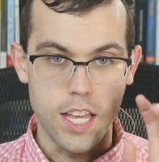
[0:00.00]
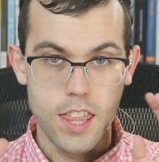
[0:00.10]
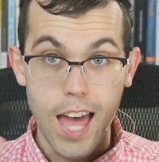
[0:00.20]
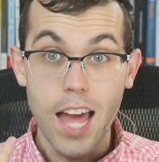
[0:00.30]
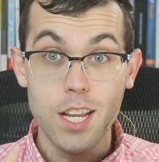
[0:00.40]

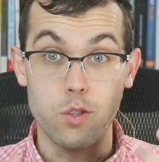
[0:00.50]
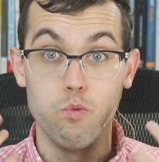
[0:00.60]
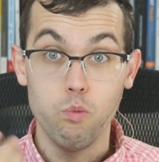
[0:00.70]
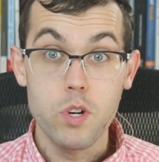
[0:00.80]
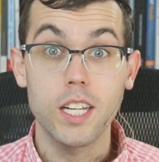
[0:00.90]
that is
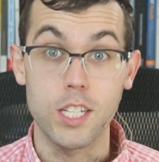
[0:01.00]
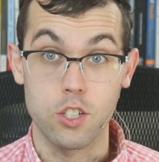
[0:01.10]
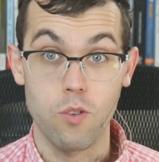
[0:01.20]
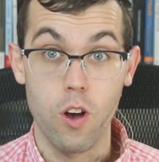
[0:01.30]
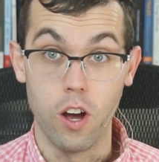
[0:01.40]
really
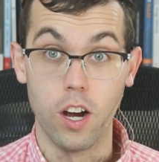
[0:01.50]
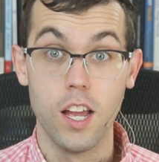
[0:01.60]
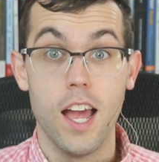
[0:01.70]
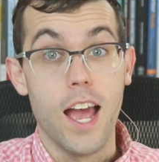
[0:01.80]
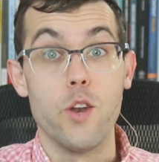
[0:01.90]
strong
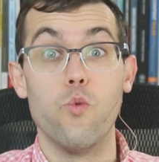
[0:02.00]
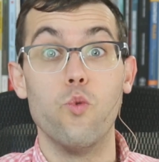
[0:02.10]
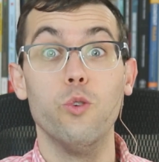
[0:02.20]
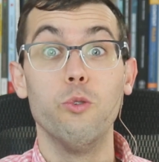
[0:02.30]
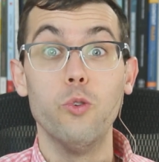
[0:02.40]

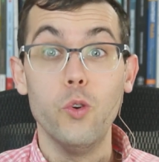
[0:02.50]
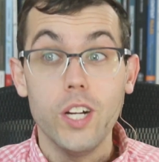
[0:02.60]
and